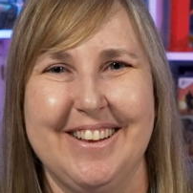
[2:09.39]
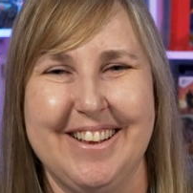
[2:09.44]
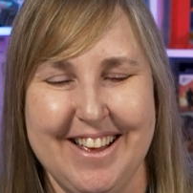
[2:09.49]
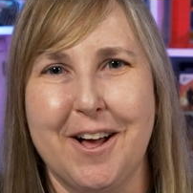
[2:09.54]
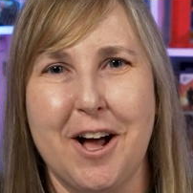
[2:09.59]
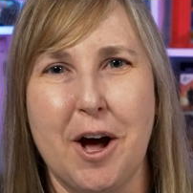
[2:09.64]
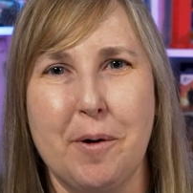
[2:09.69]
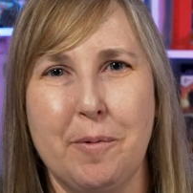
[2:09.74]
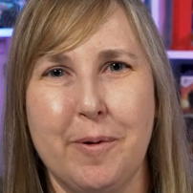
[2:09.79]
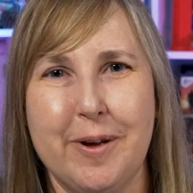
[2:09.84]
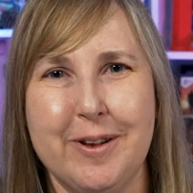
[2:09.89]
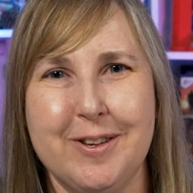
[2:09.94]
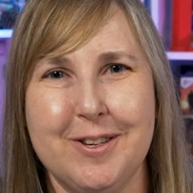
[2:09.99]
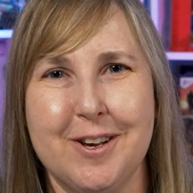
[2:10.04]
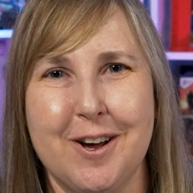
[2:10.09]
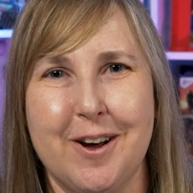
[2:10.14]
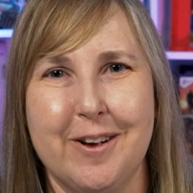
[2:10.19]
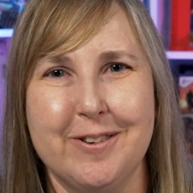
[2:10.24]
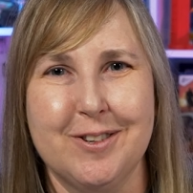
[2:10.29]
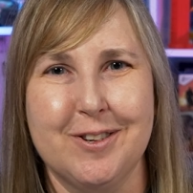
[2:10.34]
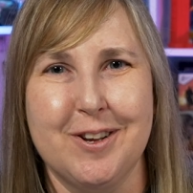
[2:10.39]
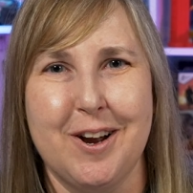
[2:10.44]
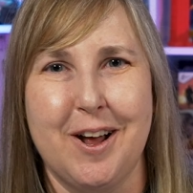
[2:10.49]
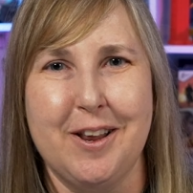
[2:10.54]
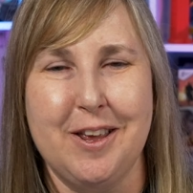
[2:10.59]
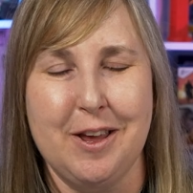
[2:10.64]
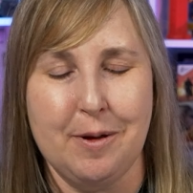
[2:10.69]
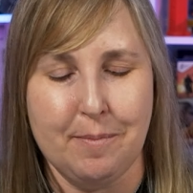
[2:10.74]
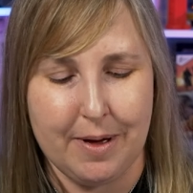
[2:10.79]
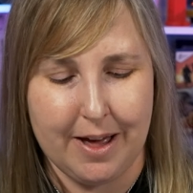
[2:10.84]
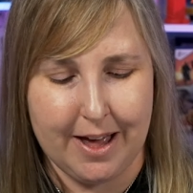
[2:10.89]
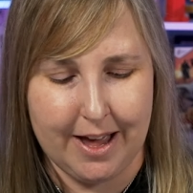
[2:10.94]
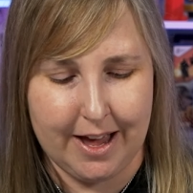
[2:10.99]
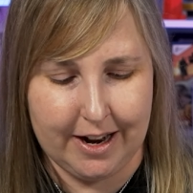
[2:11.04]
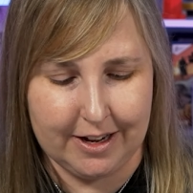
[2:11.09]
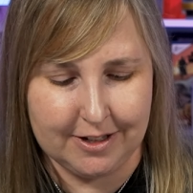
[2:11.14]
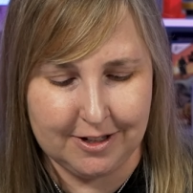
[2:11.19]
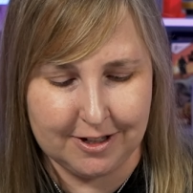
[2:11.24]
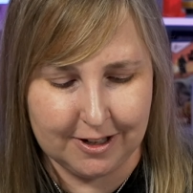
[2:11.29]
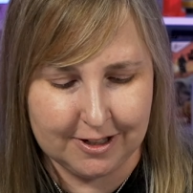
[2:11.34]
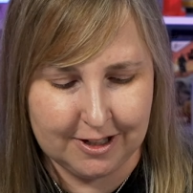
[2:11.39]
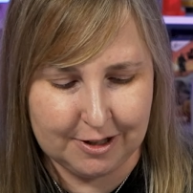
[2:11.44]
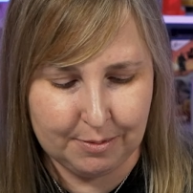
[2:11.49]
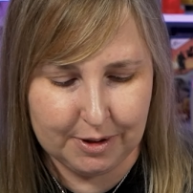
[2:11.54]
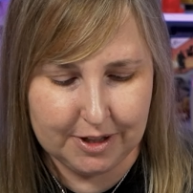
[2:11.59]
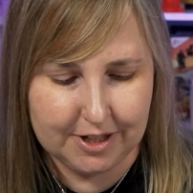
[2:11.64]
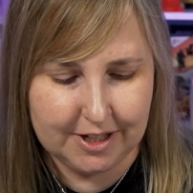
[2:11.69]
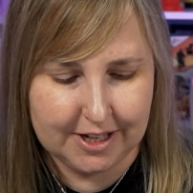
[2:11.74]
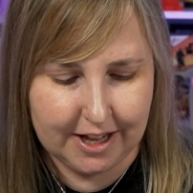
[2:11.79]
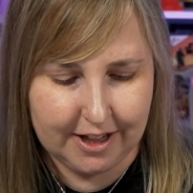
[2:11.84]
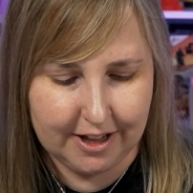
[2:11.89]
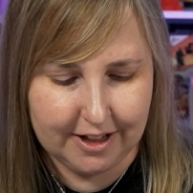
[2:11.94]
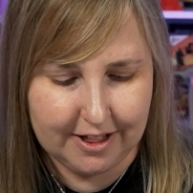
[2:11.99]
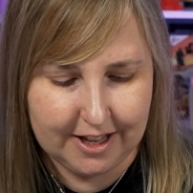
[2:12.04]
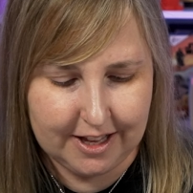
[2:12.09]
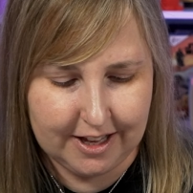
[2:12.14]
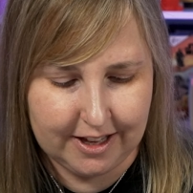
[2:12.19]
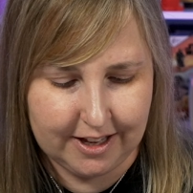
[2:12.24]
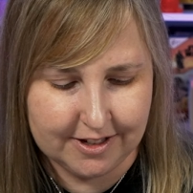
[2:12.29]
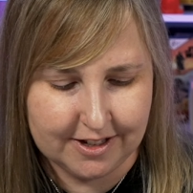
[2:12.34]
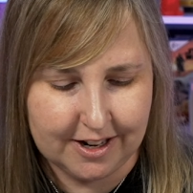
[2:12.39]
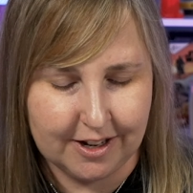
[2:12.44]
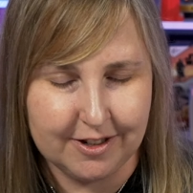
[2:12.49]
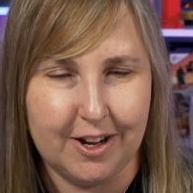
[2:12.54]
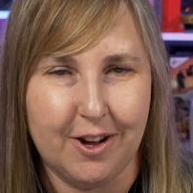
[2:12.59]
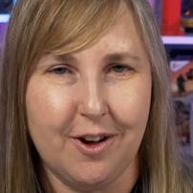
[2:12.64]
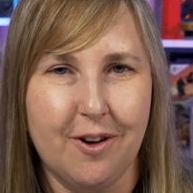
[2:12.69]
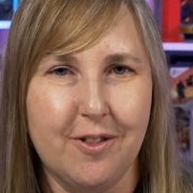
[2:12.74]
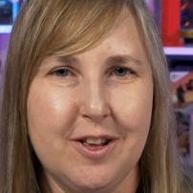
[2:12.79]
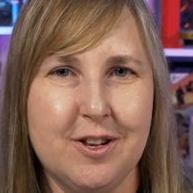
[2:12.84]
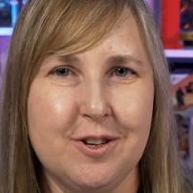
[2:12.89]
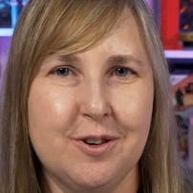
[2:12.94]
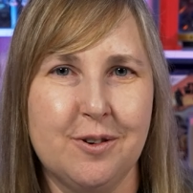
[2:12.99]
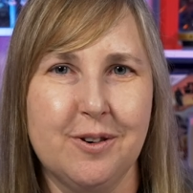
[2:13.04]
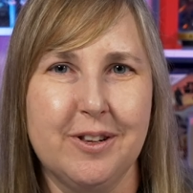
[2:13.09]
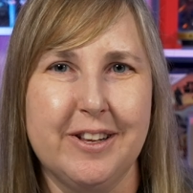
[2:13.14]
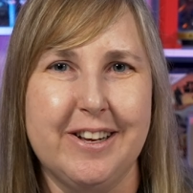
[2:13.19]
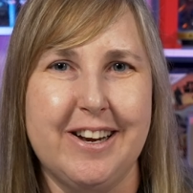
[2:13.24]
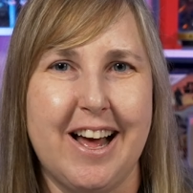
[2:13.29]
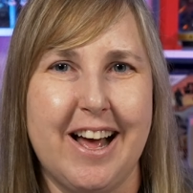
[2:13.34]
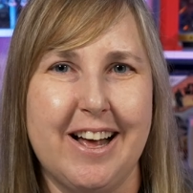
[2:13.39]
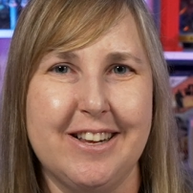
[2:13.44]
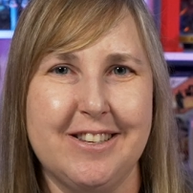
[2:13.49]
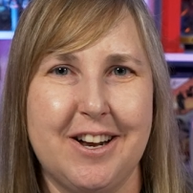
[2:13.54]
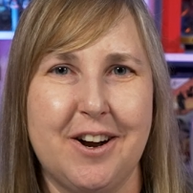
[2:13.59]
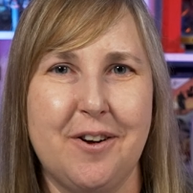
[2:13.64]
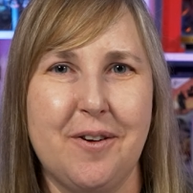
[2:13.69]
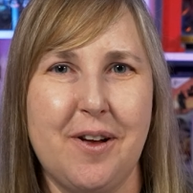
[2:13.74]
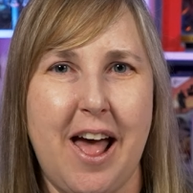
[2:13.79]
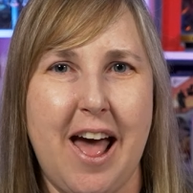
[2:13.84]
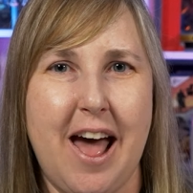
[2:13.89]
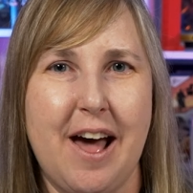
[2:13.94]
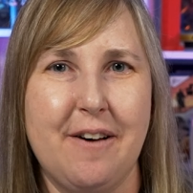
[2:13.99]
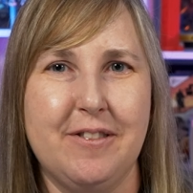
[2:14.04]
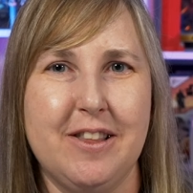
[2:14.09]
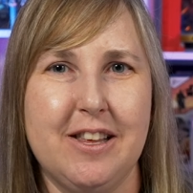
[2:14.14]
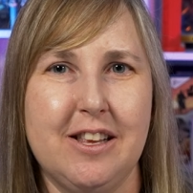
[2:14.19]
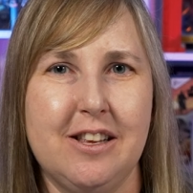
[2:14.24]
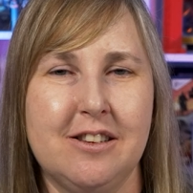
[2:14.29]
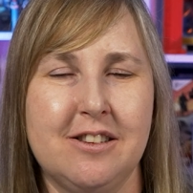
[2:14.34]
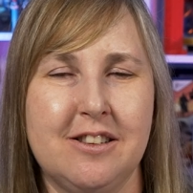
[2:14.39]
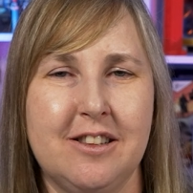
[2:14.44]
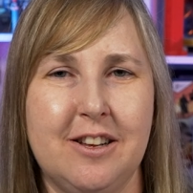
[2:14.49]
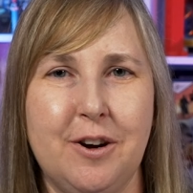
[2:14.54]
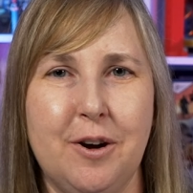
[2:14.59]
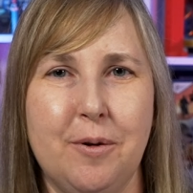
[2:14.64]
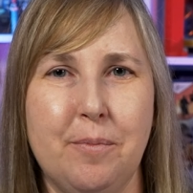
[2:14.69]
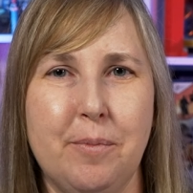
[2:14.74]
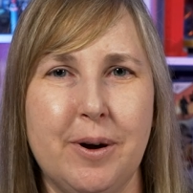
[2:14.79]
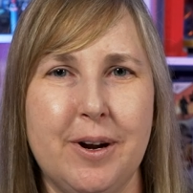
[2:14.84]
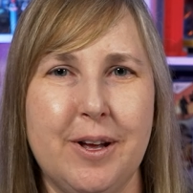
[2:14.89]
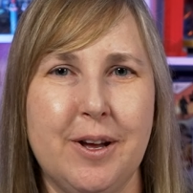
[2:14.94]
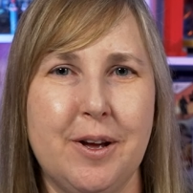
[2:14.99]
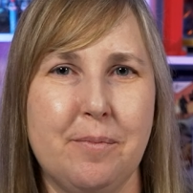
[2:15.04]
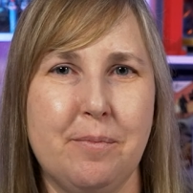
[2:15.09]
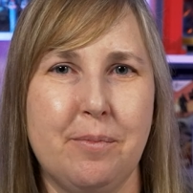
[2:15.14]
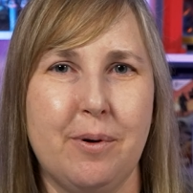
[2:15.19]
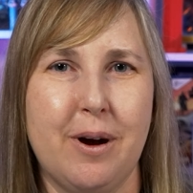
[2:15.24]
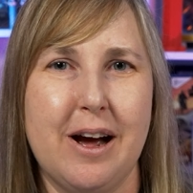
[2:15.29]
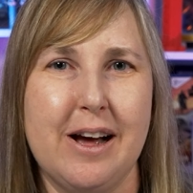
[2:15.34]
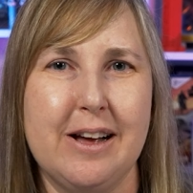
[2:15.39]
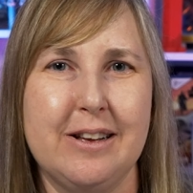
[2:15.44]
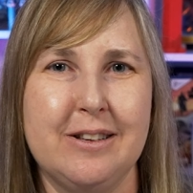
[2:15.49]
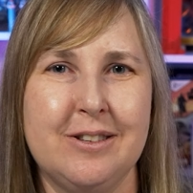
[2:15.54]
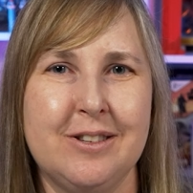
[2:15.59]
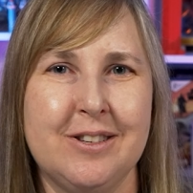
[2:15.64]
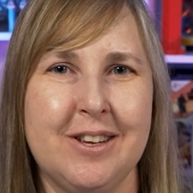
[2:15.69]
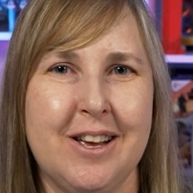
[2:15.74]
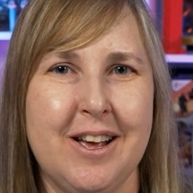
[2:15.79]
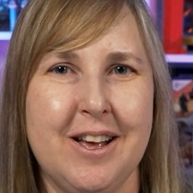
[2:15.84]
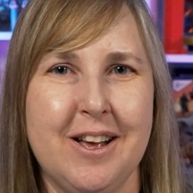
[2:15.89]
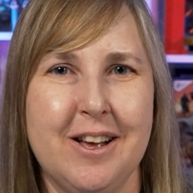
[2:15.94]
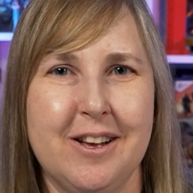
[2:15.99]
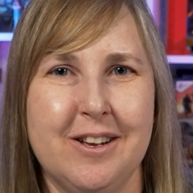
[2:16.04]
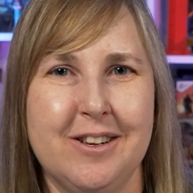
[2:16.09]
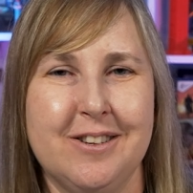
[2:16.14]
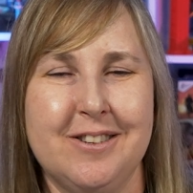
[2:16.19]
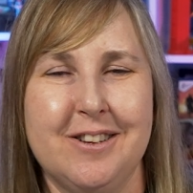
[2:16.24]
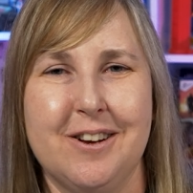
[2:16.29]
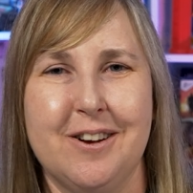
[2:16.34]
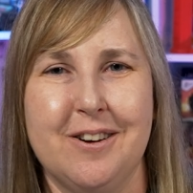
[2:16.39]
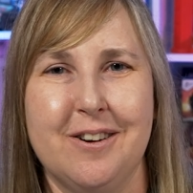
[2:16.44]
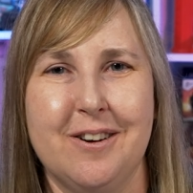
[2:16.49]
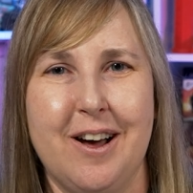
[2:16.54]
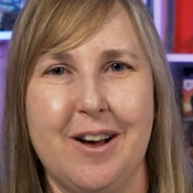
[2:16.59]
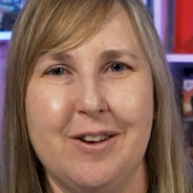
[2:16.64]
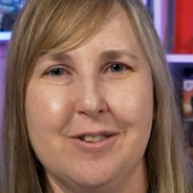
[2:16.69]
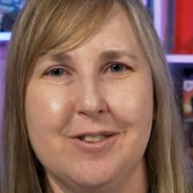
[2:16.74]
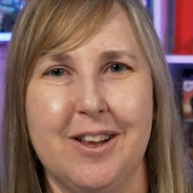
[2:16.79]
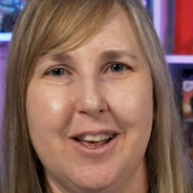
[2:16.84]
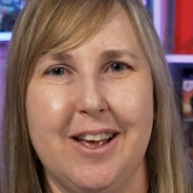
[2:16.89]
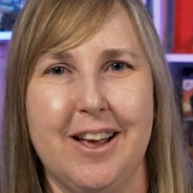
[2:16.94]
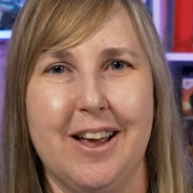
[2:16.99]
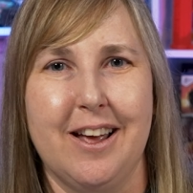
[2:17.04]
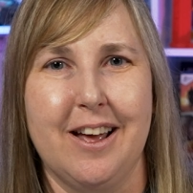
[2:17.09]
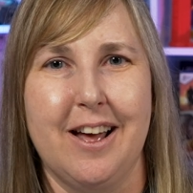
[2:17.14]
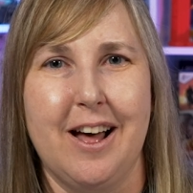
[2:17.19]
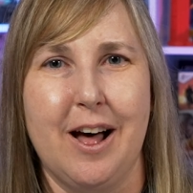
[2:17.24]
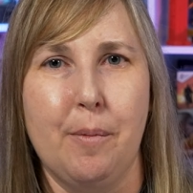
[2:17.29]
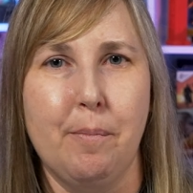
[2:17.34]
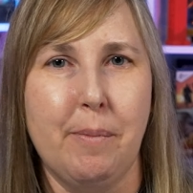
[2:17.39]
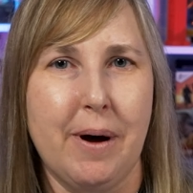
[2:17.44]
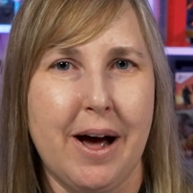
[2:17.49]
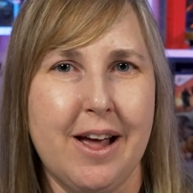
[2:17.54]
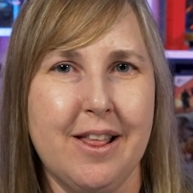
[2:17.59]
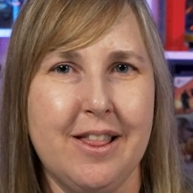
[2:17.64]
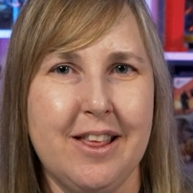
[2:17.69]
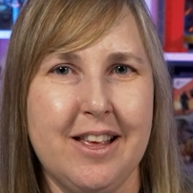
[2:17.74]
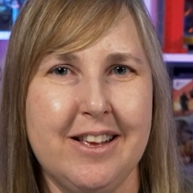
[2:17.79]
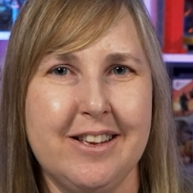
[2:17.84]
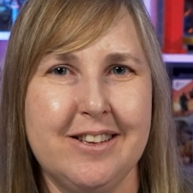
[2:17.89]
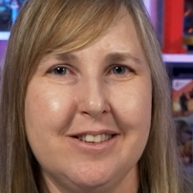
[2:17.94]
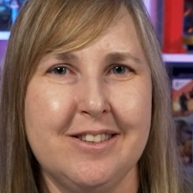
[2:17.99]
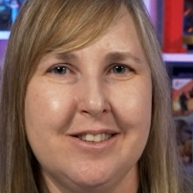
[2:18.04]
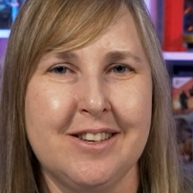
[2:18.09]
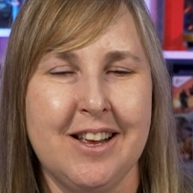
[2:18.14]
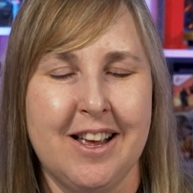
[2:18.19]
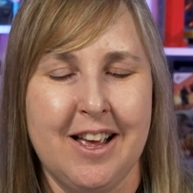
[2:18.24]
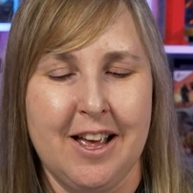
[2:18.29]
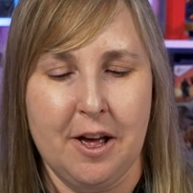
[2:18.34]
A couple weeks ago I was looking on eBay and I saw someone selling these and I was like, oh, these are really nice, I don't have these, and they're a pretty good price, so I was like, I'll buy these.